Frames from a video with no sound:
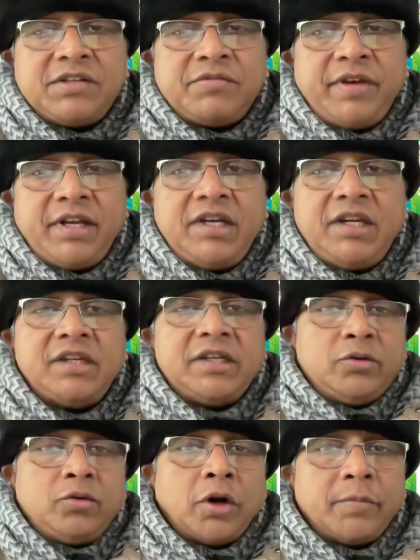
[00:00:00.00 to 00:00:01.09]
is very near
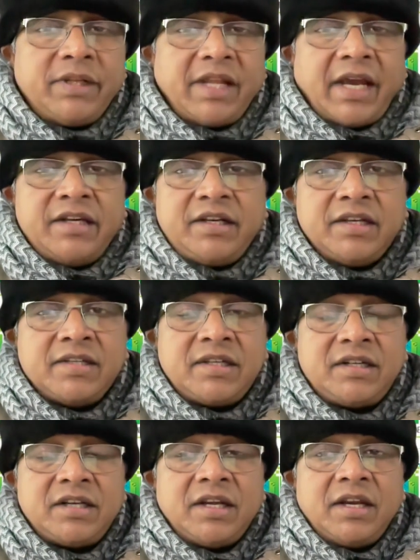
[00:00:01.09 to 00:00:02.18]
to normal and it
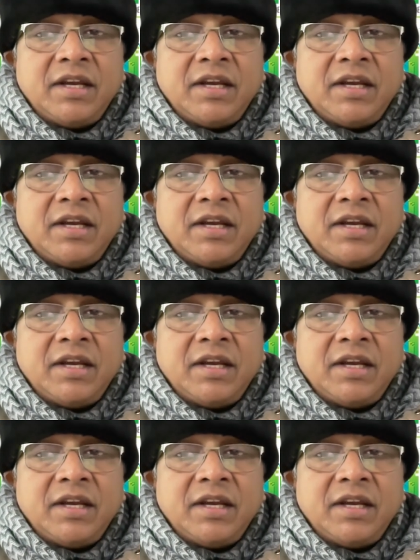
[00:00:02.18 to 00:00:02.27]
doesn't